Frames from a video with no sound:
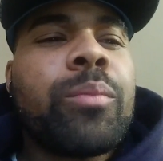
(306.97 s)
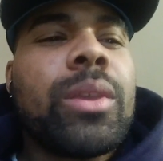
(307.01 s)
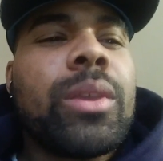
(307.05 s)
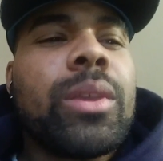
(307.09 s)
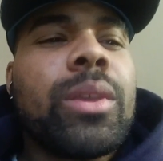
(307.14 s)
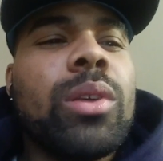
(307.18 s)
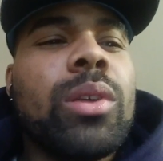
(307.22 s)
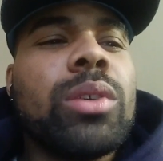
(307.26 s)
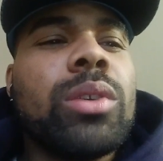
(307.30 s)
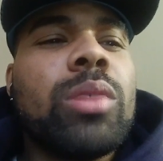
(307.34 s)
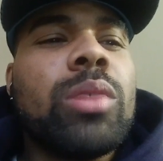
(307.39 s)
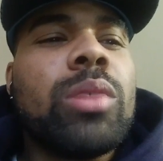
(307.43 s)

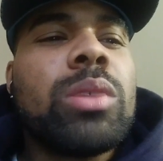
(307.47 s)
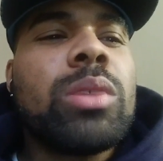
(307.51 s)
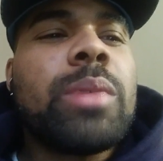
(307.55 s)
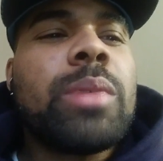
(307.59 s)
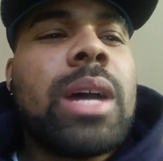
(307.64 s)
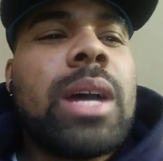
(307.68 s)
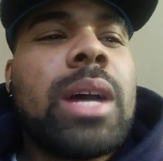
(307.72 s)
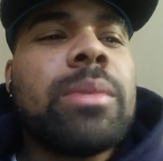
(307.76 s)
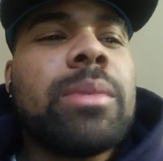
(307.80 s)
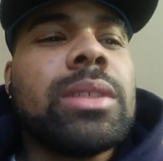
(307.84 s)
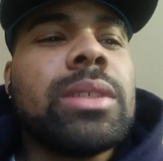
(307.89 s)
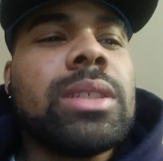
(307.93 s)
Yo, what's
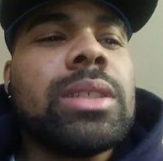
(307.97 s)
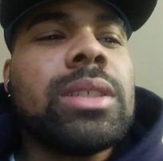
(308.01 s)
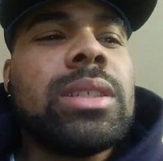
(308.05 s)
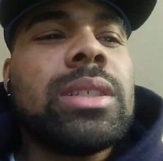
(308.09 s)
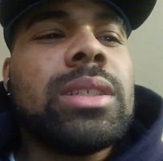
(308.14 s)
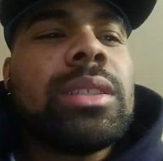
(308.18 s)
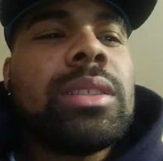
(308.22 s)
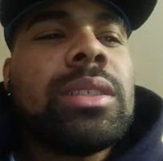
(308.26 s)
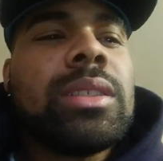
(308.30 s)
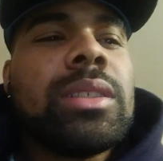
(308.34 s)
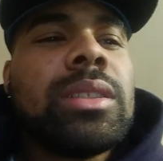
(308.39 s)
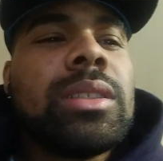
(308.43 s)
poppin',
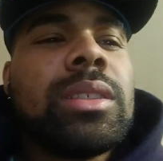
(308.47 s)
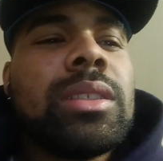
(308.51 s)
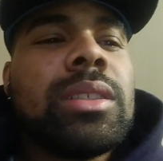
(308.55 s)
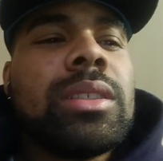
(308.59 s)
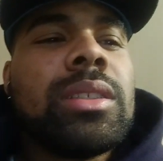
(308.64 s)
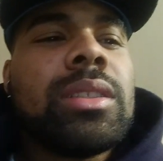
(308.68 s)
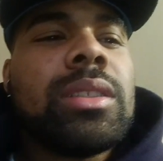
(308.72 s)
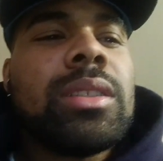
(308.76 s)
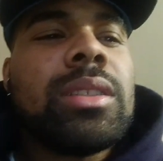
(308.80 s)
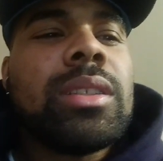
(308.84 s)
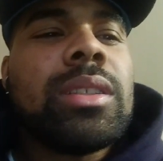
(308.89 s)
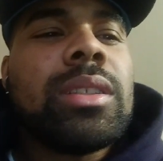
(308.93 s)
G?
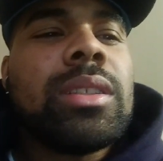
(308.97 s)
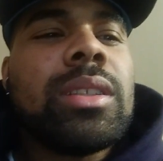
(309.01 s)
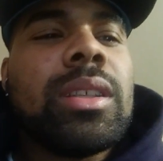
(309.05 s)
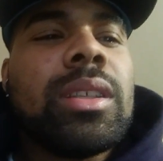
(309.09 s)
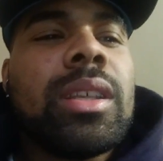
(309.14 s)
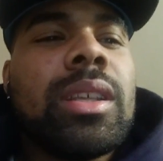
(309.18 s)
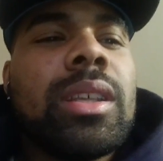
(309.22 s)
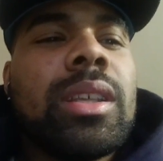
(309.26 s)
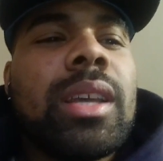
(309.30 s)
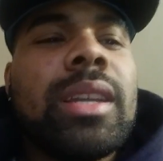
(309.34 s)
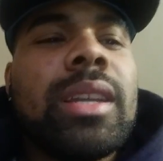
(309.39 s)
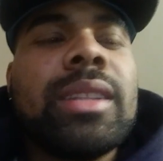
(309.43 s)

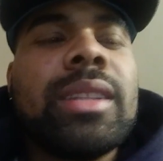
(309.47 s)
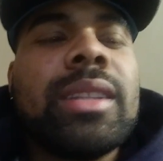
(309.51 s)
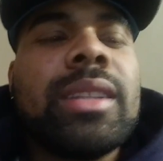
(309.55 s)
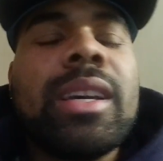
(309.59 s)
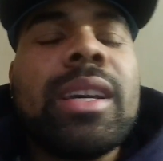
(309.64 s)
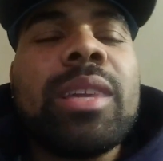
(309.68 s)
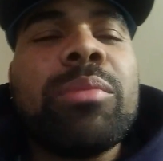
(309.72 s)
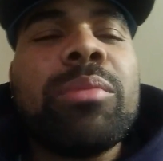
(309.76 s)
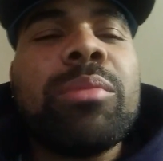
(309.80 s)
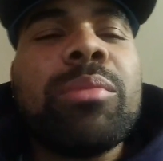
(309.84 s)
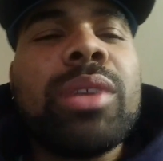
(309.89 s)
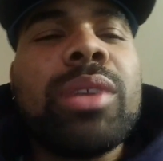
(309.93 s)
Ain't
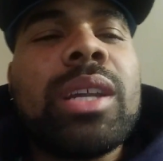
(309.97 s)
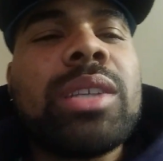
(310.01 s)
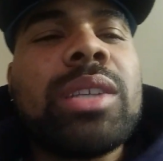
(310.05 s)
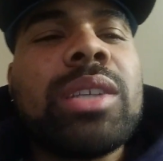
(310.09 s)
nothing, man.